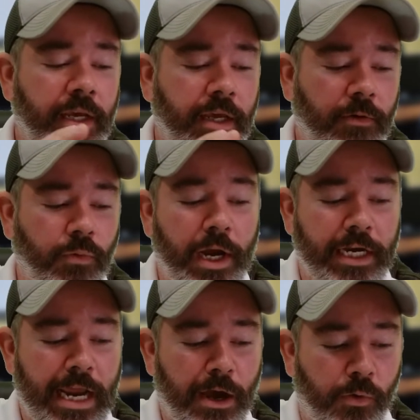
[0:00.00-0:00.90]
right
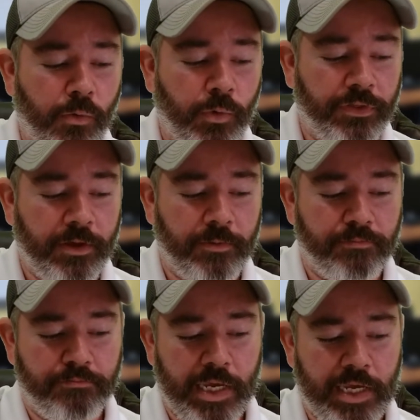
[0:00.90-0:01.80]
now with
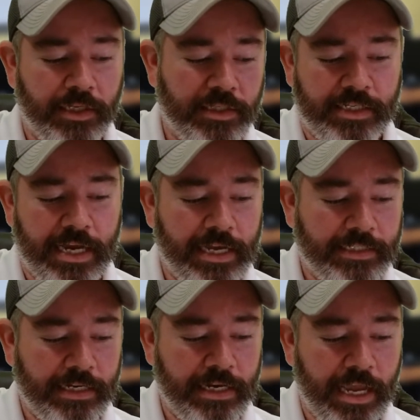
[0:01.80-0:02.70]
it being set
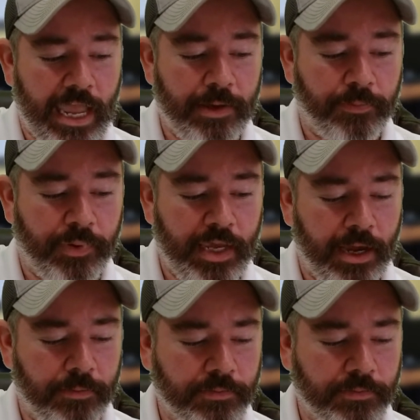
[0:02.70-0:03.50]
to 8 p.m.